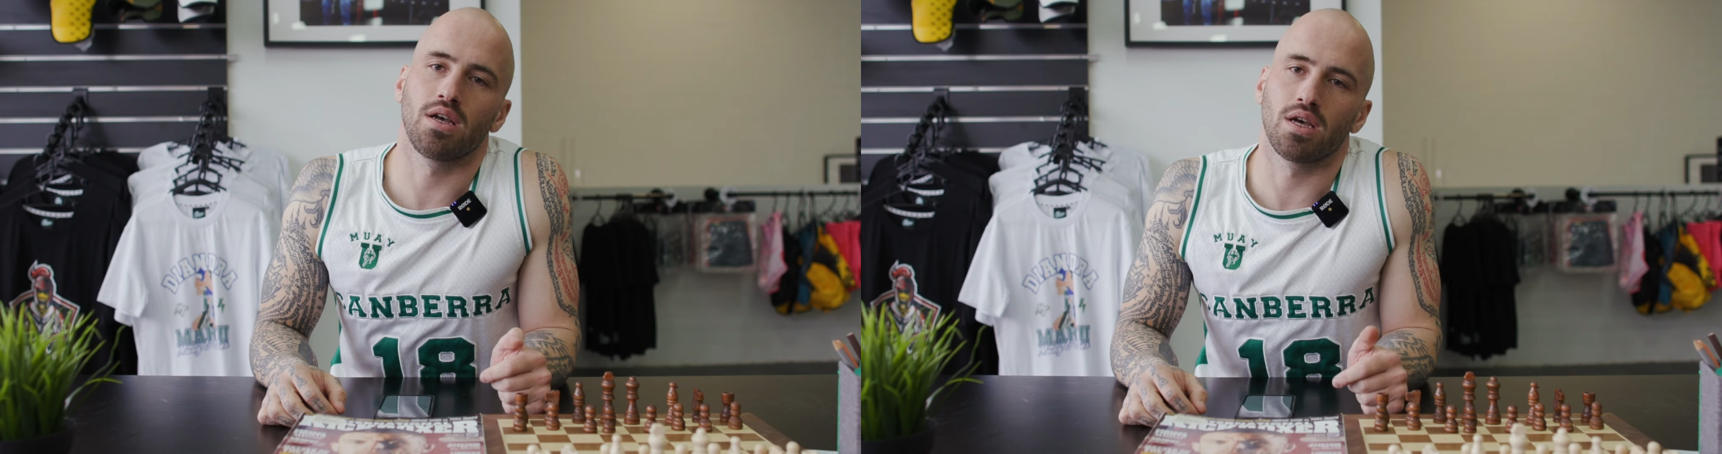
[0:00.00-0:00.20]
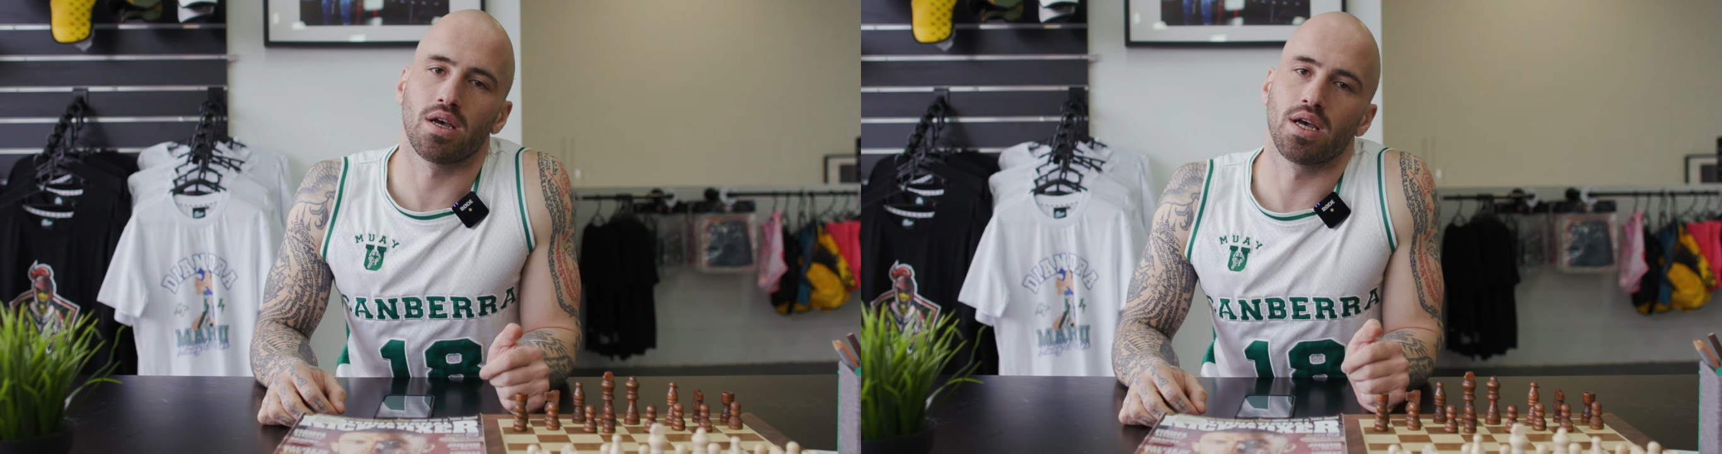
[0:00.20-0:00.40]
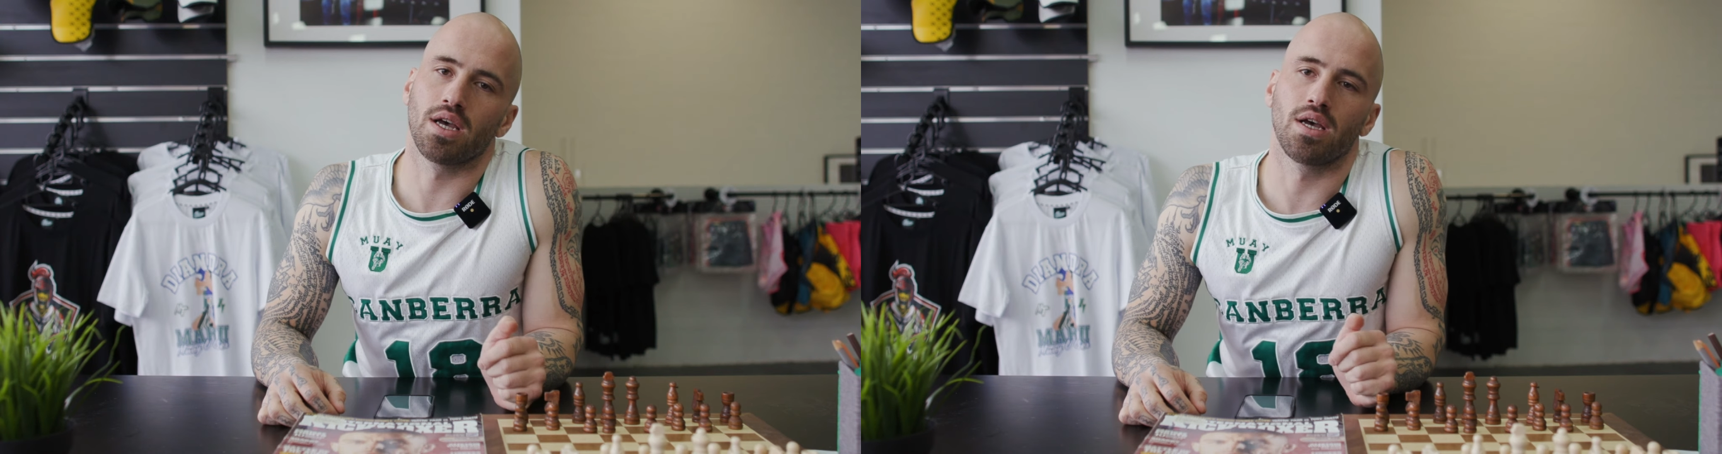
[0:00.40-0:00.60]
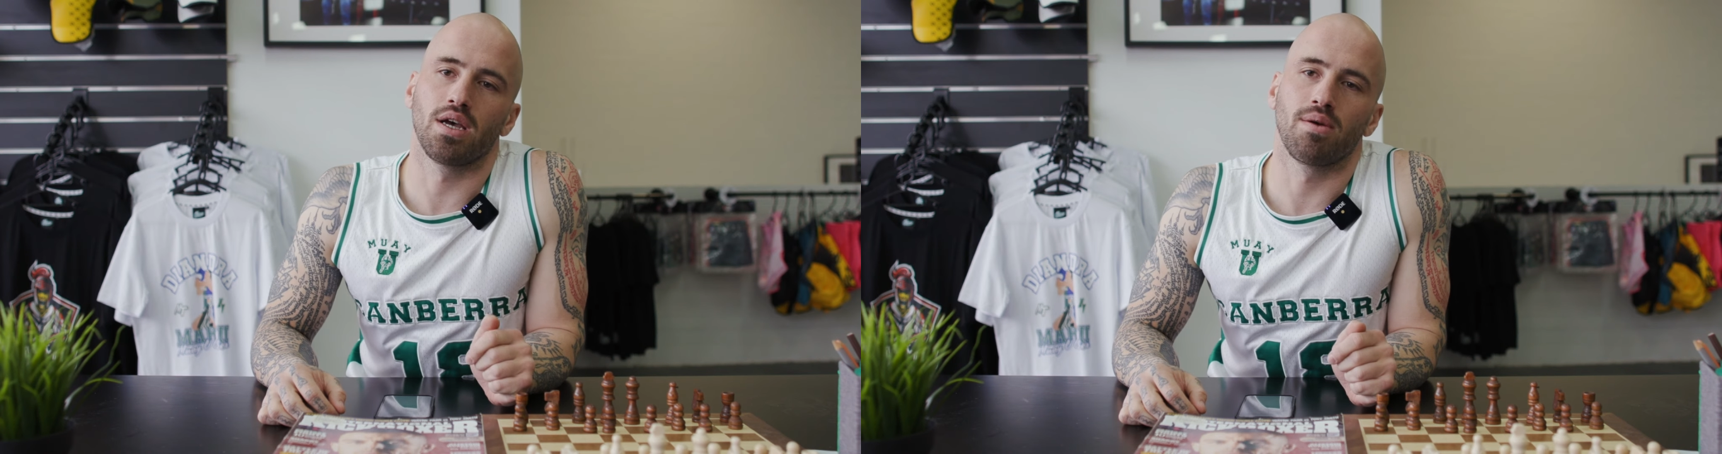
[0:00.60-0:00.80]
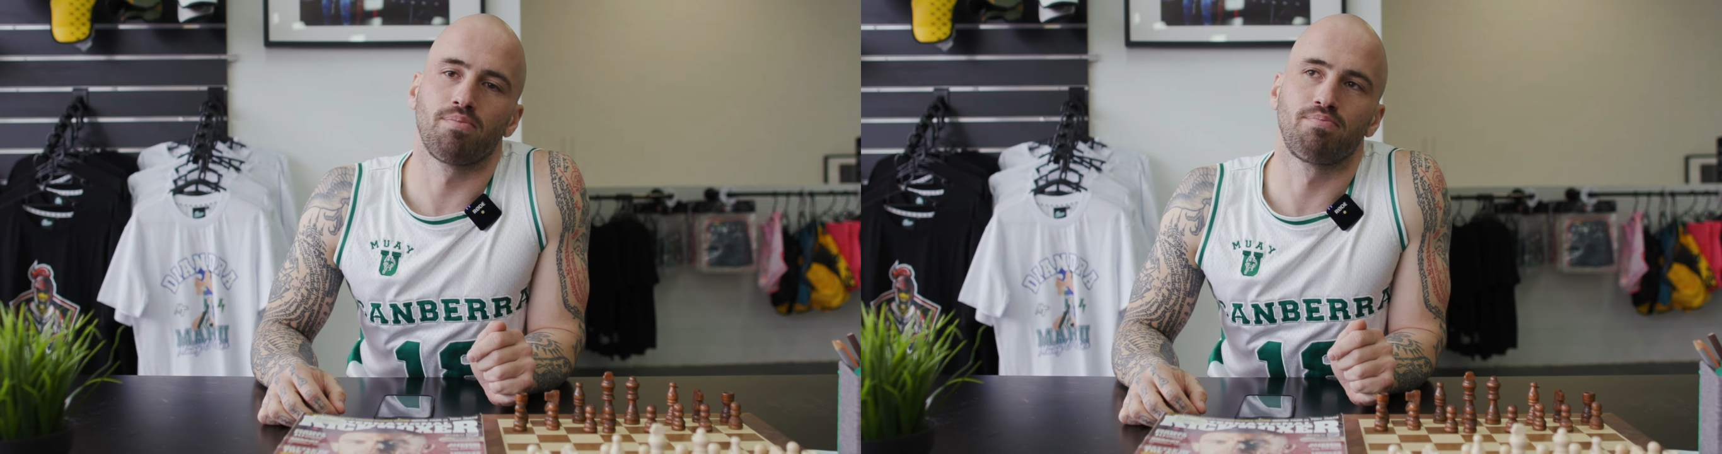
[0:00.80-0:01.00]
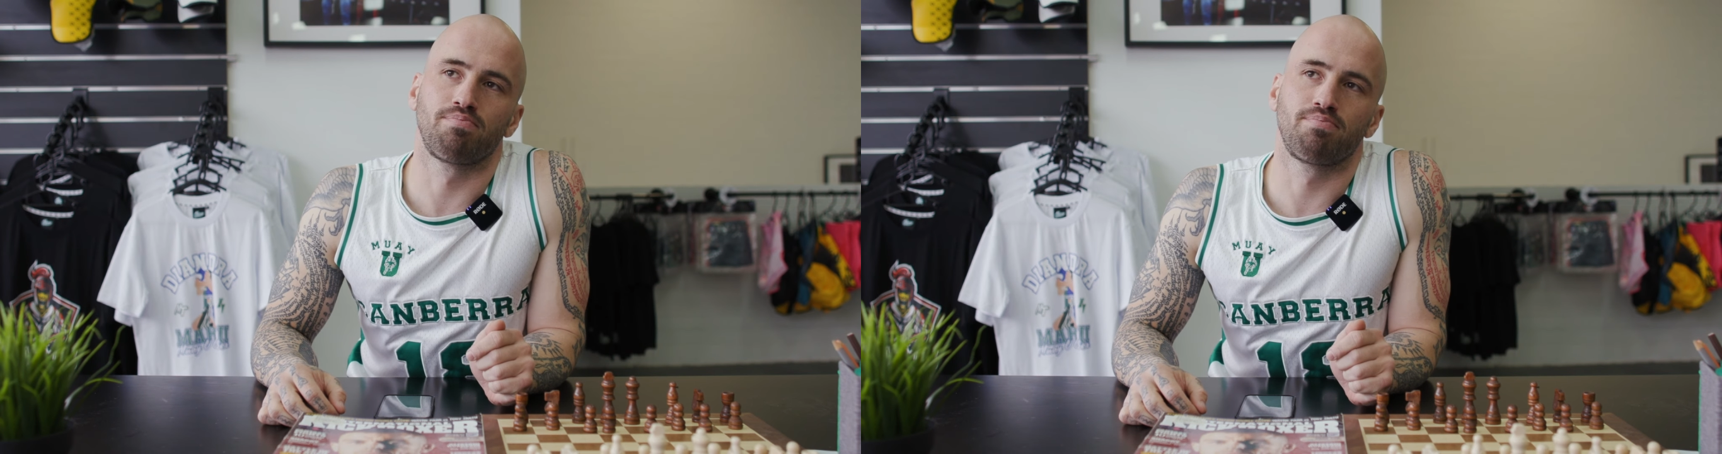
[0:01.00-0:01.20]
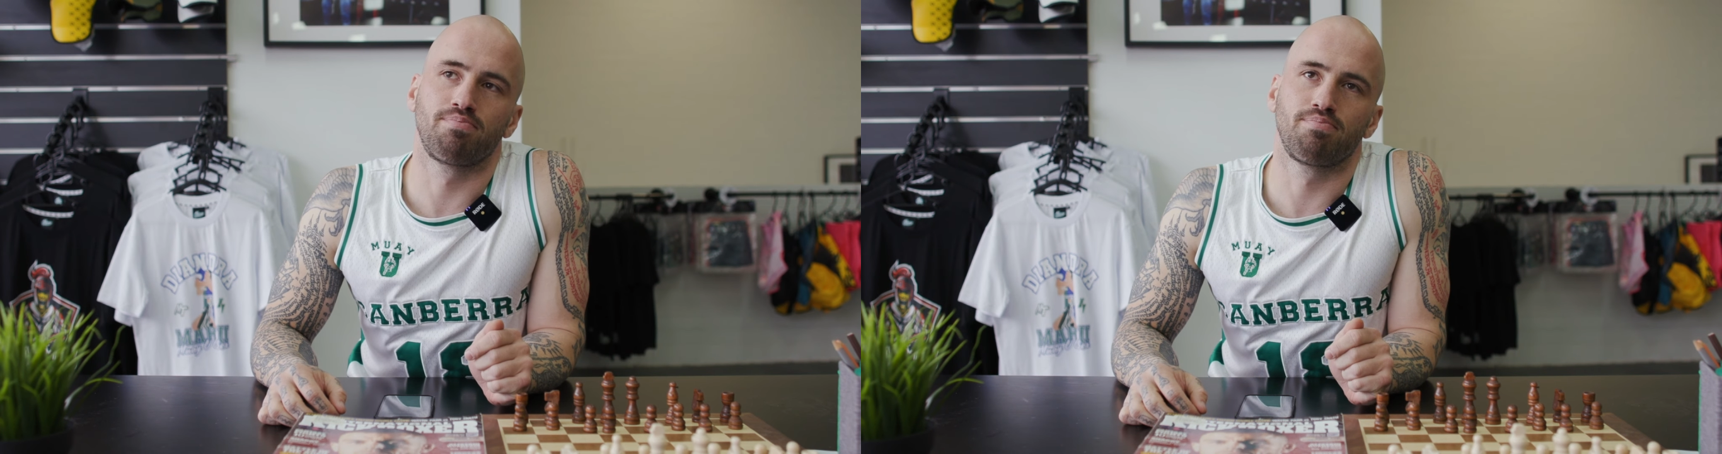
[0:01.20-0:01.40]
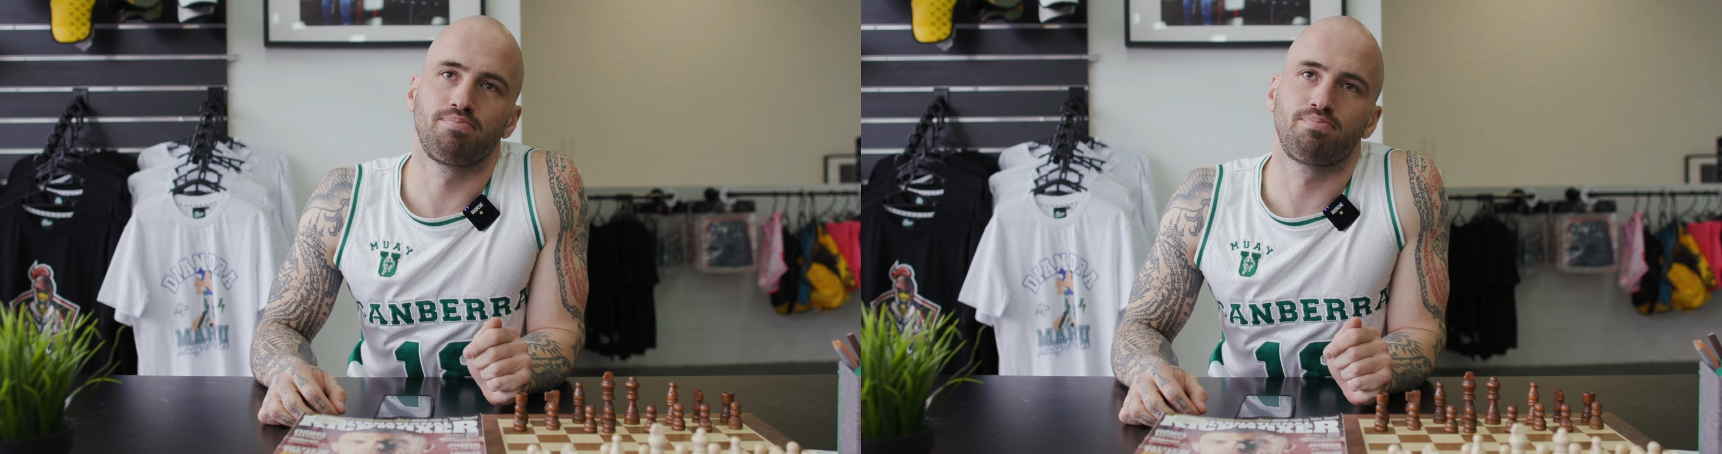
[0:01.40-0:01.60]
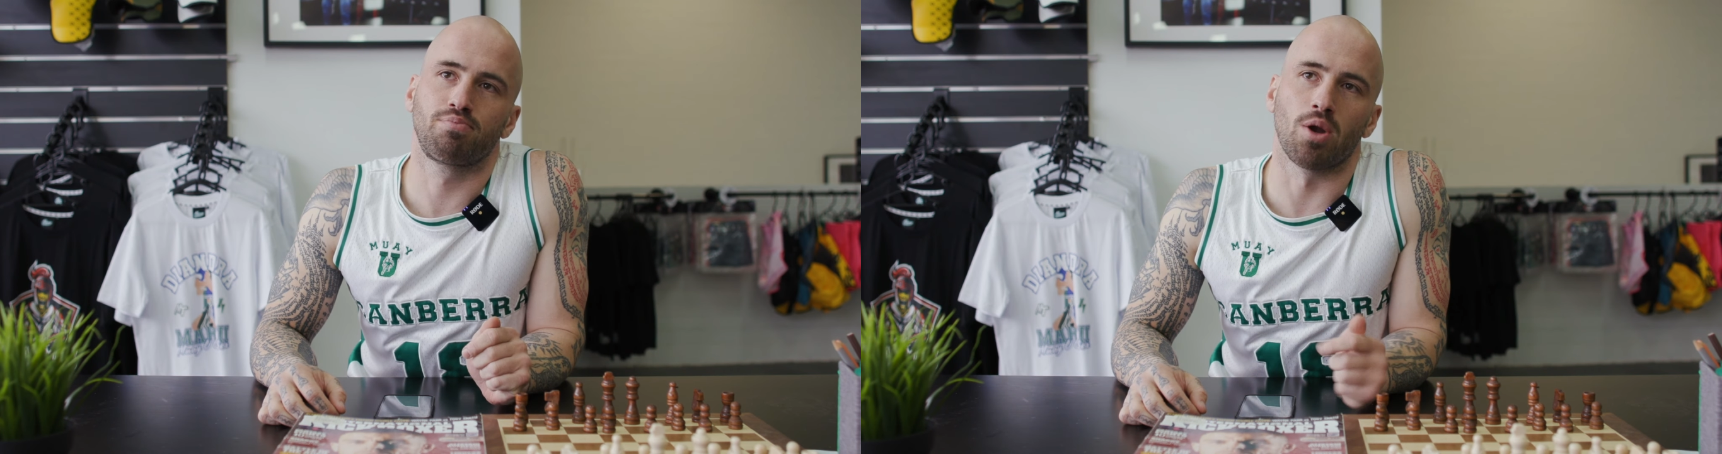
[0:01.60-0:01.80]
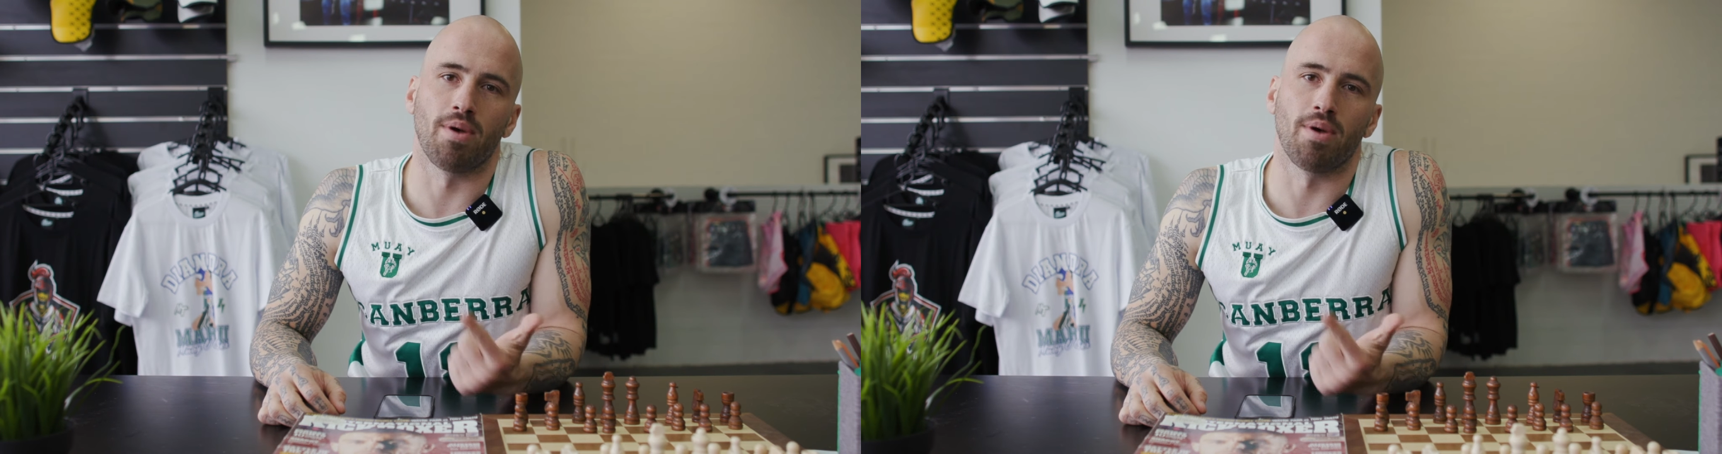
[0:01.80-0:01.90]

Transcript: got